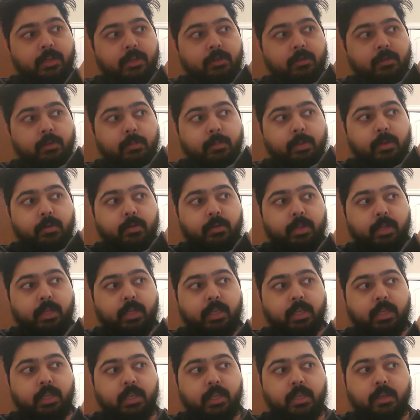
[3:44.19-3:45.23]
to about
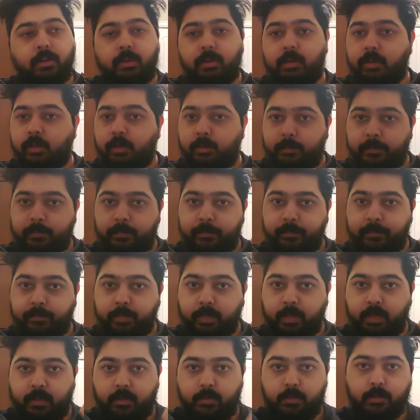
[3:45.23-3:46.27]
here
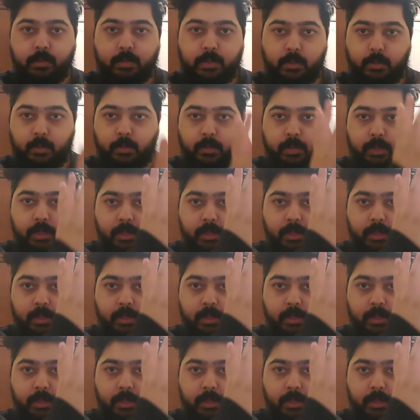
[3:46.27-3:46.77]
to